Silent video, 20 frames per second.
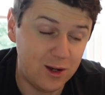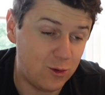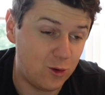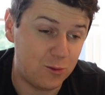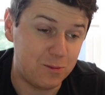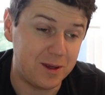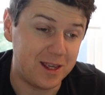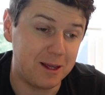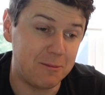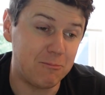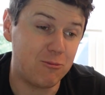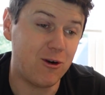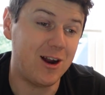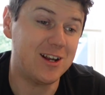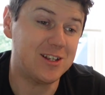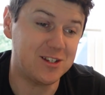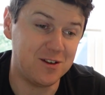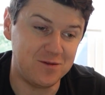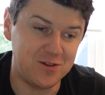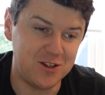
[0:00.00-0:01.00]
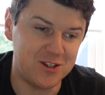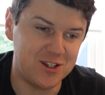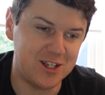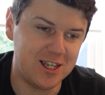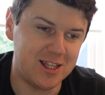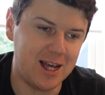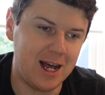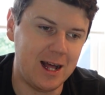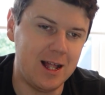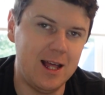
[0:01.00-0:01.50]
Would be impressive to
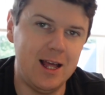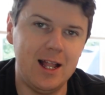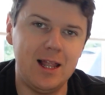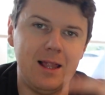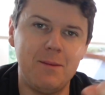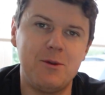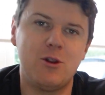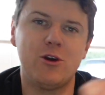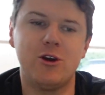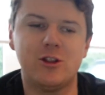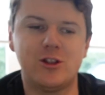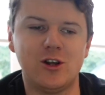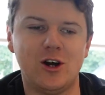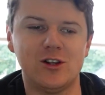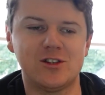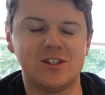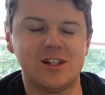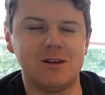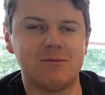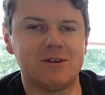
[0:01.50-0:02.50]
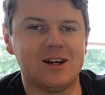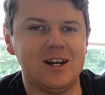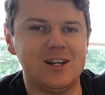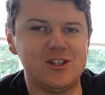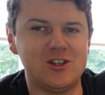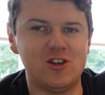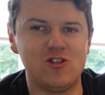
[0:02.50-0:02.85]
see that. Let me know your thoughts on him, guys.